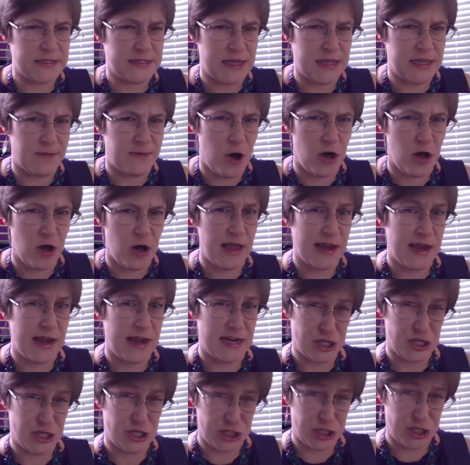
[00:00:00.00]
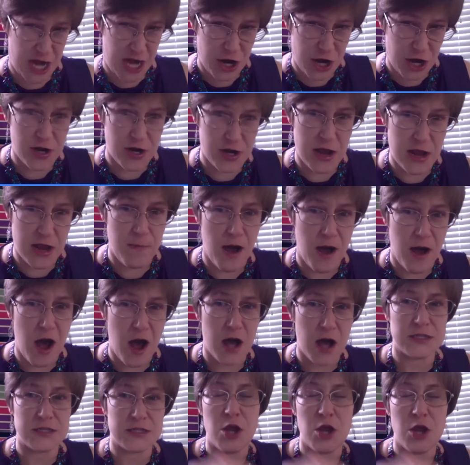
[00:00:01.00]
them all in a shared
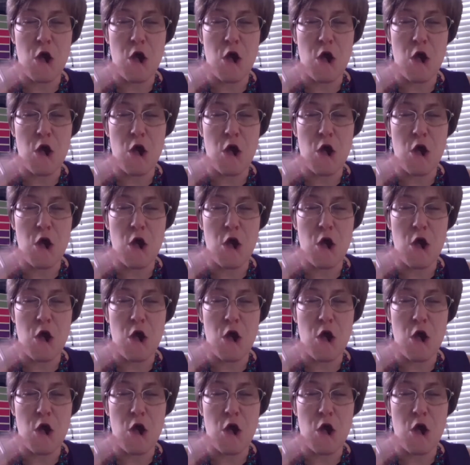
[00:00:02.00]
inbox